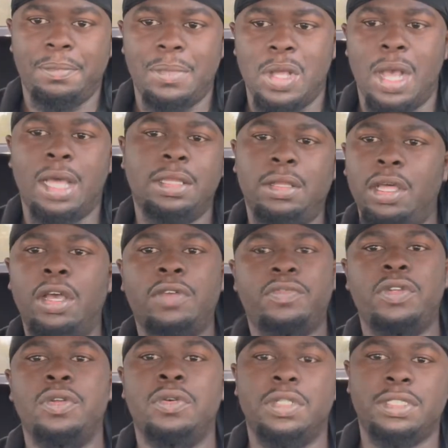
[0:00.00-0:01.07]
I
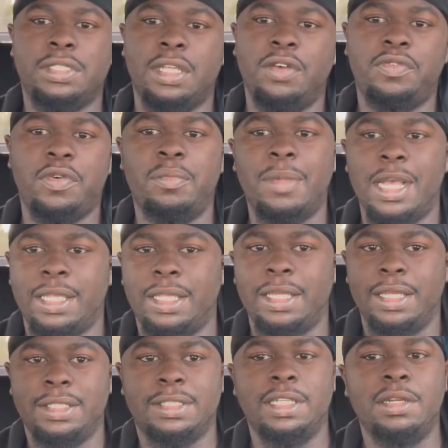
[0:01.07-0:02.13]
love doing stuff with my
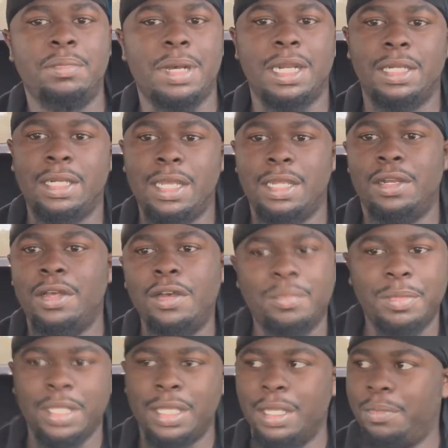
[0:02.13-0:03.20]
kids. Anybody that know
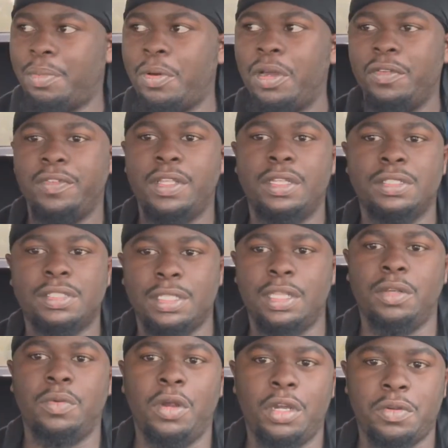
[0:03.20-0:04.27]
me and previously
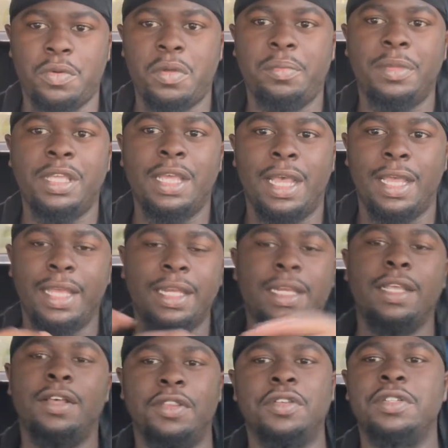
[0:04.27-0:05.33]
worked with me at
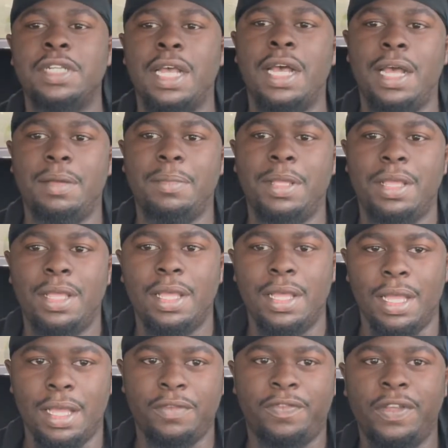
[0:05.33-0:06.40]
any other job,
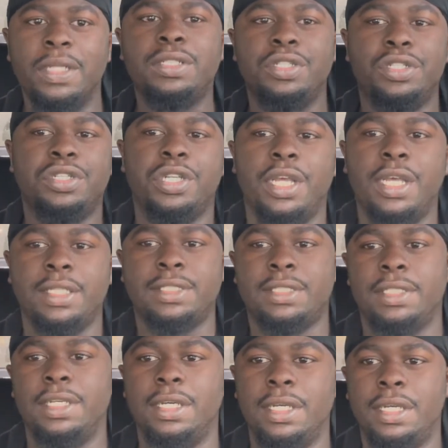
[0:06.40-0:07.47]
if it's
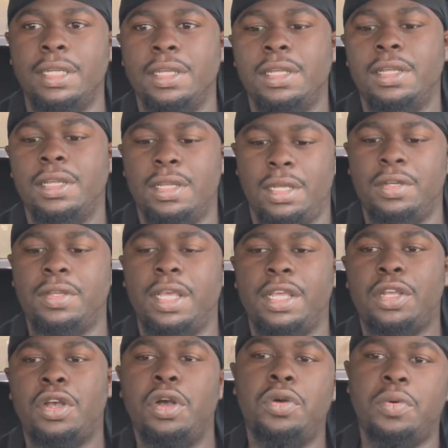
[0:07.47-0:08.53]
just okay,
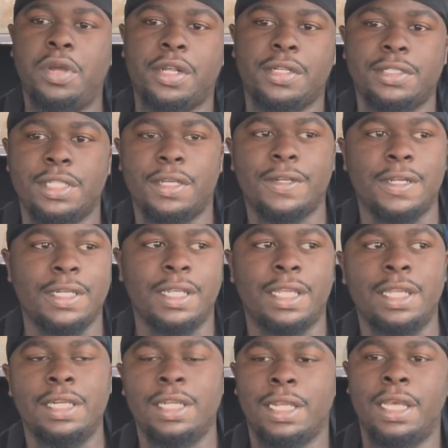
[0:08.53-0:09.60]
co-workers are going to
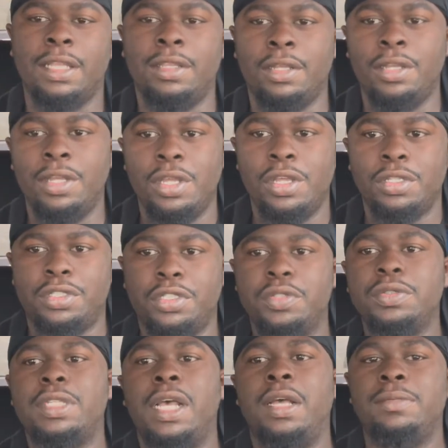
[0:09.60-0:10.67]
get together, 2
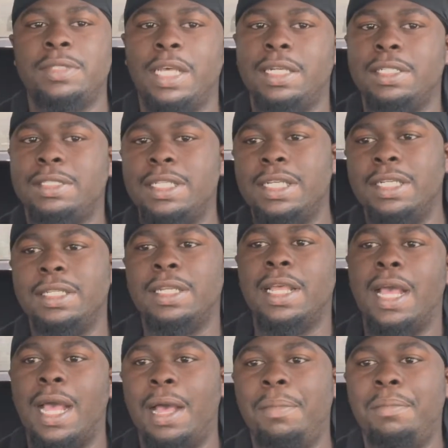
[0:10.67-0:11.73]
times out of 10
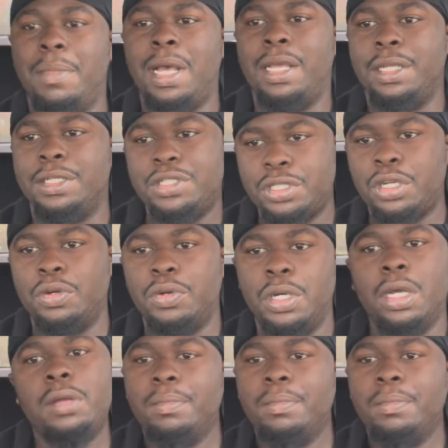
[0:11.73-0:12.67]
I might show up,